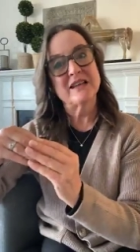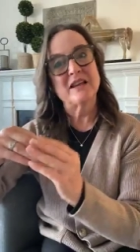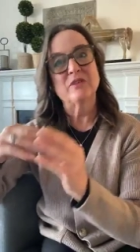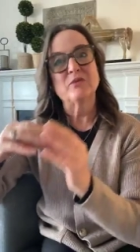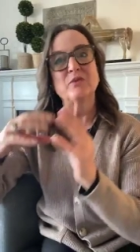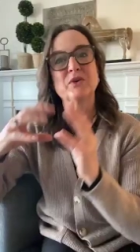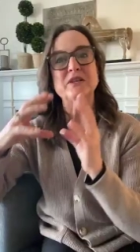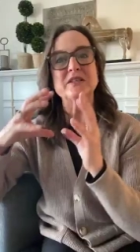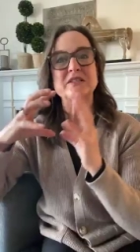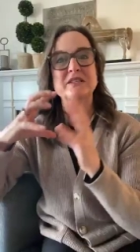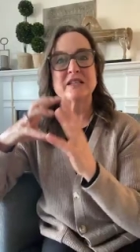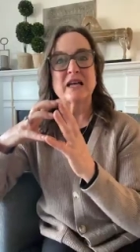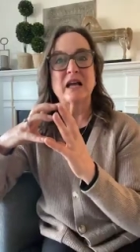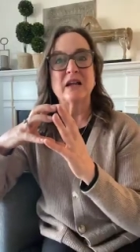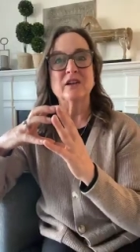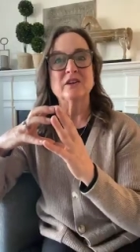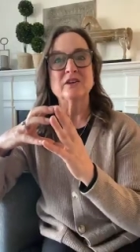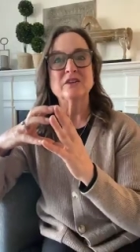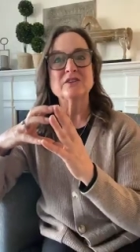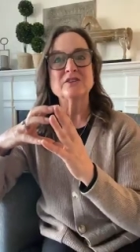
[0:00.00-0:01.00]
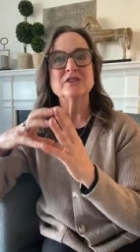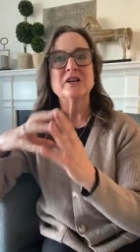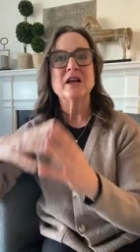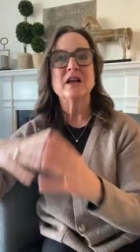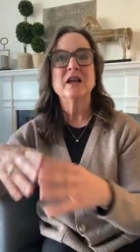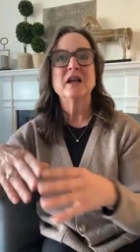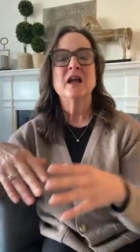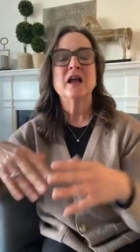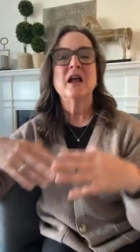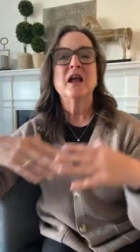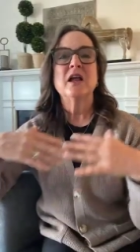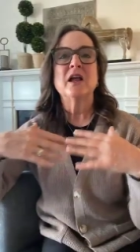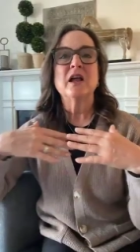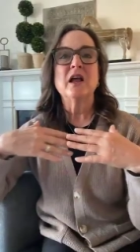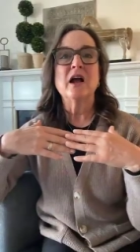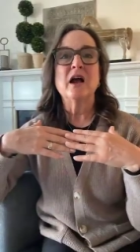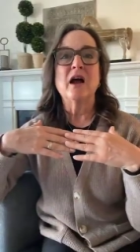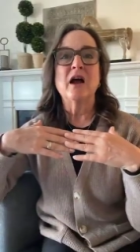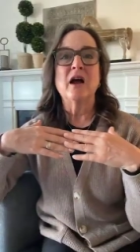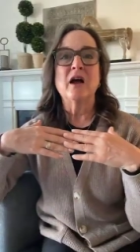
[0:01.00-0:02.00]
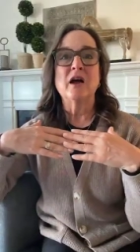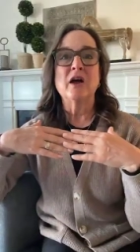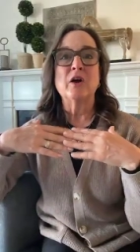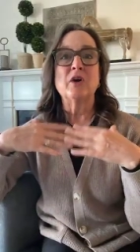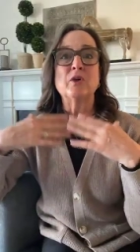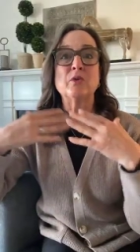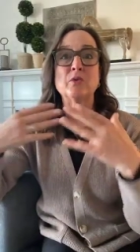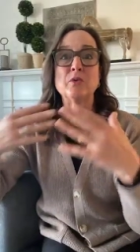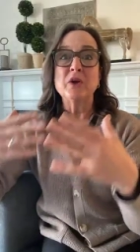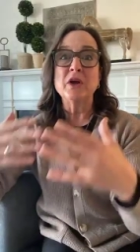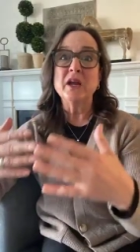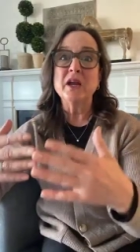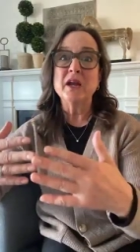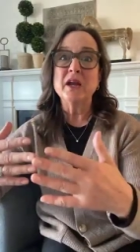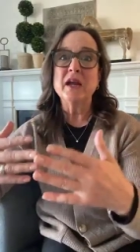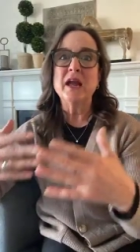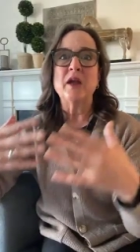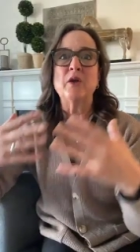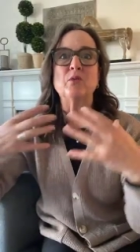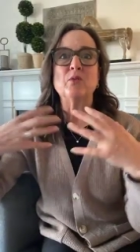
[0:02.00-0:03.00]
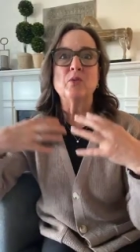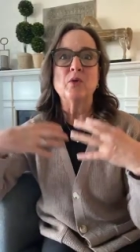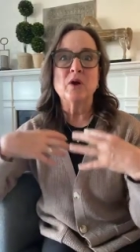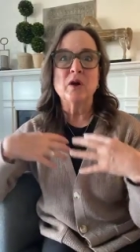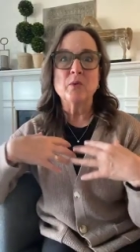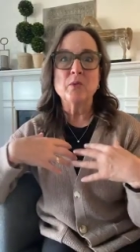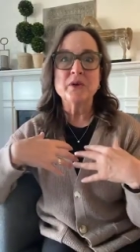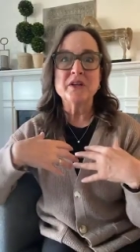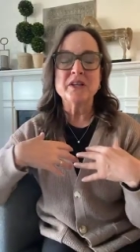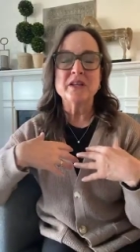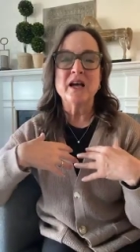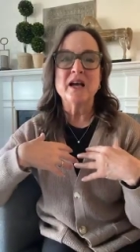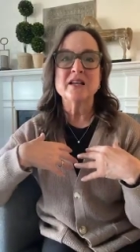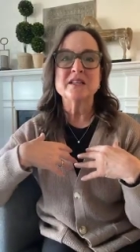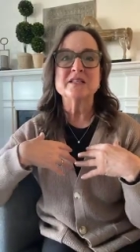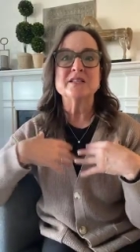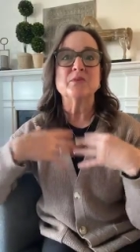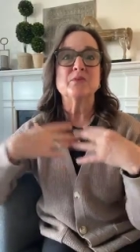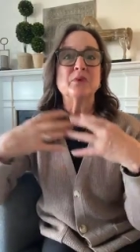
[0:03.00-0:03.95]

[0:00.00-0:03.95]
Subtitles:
And when sellers agree and work with us,